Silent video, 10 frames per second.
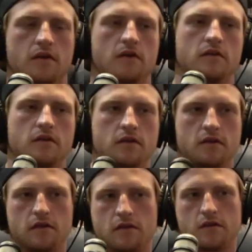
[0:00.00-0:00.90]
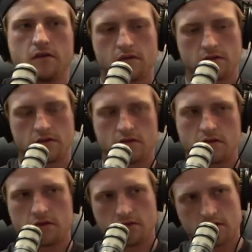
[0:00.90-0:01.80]

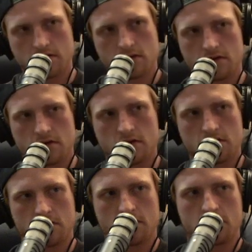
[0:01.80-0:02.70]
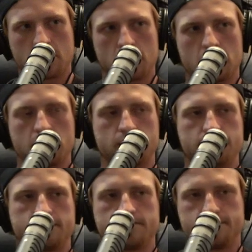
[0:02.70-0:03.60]

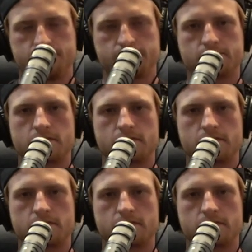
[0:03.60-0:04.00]
(silent)